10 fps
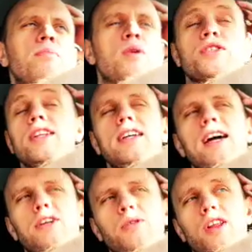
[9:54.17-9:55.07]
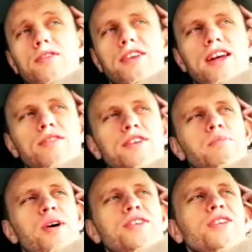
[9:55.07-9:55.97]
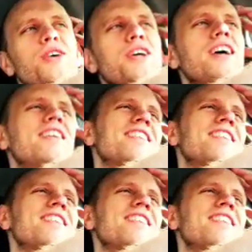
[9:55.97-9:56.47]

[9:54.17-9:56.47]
personally I don't love the Delphi button look,